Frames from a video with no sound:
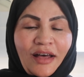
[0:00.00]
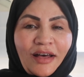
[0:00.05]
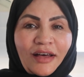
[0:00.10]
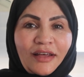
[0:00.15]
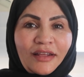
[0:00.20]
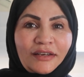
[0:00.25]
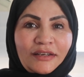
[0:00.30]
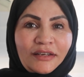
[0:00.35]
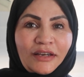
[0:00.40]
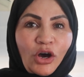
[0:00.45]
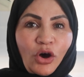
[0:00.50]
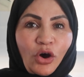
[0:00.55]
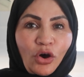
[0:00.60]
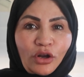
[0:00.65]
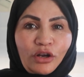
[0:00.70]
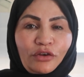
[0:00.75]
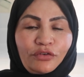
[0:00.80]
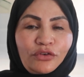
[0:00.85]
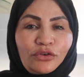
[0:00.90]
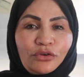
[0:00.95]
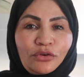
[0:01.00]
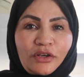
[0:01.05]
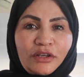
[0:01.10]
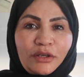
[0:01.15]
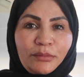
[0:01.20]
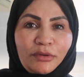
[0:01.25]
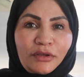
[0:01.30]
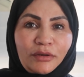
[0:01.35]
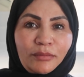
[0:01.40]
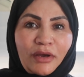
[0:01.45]
and all of you will
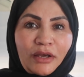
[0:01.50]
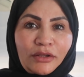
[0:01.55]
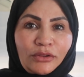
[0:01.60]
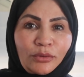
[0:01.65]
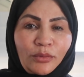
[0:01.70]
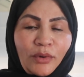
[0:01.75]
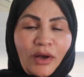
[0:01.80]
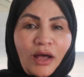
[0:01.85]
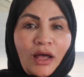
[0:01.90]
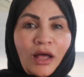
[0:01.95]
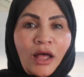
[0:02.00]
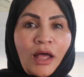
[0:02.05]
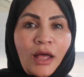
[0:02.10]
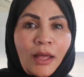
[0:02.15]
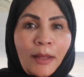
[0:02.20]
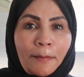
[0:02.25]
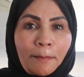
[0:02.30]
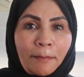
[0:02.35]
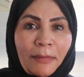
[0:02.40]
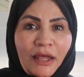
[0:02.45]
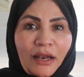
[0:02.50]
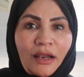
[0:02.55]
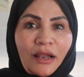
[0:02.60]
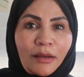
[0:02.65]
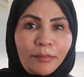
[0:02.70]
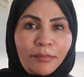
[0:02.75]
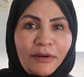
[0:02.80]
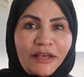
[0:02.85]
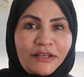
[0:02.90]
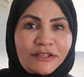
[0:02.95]
be my dua. May
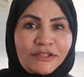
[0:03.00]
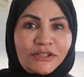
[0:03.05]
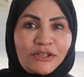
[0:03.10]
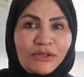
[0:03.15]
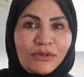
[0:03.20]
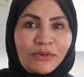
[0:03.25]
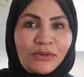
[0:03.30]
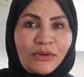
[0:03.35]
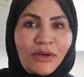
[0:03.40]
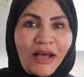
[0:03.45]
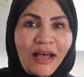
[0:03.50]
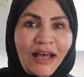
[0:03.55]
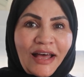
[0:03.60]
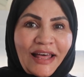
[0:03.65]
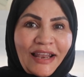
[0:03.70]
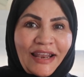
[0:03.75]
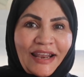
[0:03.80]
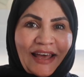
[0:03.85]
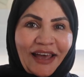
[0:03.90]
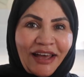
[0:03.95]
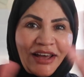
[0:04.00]
Allah bless you. Allah